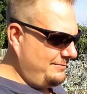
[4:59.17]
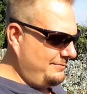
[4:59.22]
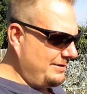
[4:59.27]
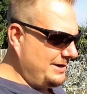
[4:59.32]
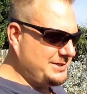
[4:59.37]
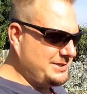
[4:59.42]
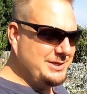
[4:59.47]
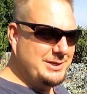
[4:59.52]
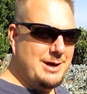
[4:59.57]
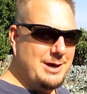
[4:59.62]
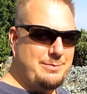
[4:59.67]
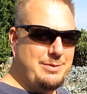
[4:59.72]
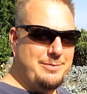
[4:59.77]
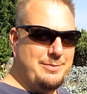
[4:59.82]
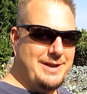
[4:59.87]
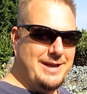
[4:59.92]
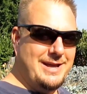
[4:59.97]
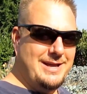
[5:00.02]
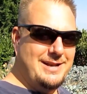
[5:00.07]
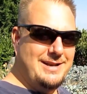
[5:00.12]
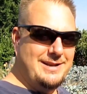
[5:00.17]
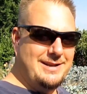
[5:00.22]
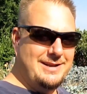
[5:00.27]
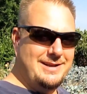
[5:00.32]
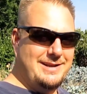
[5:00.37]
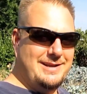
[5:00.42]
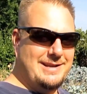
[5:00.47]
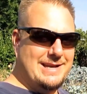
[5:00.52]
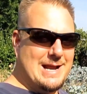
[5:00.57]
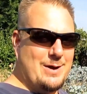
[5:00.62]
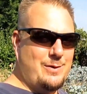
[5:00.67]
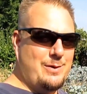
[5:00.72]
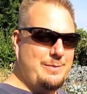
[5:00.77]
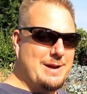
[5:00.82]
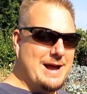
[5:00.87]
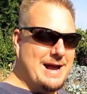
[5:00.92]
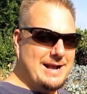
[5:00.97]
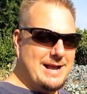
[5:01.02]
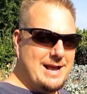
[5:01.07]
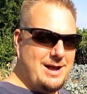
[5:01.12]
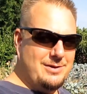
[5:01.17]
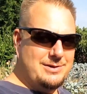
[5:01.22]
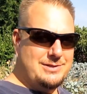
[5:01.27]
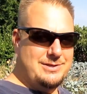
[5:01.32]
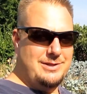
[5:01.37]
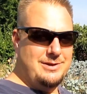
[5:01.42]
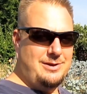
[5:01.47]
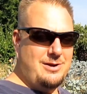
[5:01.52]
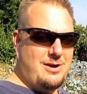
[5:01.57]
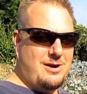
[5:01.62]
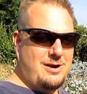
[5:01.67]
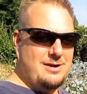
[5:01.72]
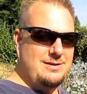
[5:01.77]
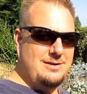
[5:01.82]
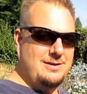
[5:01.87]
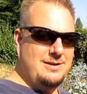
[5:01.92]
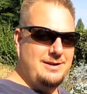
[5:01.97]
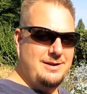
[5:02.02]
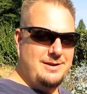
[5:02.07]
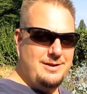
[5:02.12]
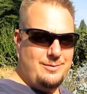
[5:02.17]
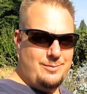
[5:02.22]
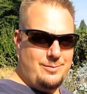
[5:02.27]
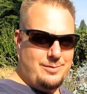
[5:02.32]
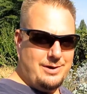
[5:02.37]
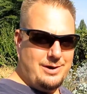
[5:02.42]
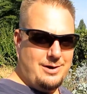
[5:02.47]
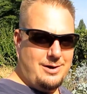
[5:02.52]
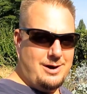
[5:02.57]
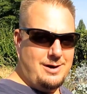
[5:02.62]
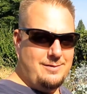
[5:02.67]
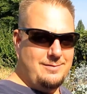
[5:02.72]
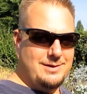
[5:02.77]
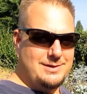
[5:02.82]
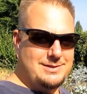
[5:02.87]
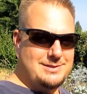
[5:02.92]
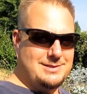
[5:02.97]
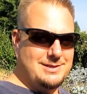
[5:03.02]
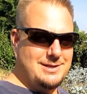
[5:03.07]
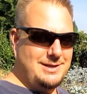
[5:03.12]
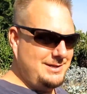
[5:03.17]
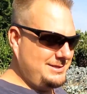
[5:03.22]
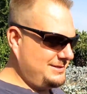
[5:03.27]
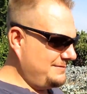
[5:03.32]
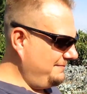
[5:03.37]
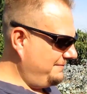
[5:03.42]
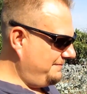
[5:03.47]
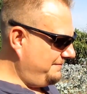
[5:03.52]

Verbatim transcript: freshened up a bit. Now we're back out to the garden we're going to harvest uh, some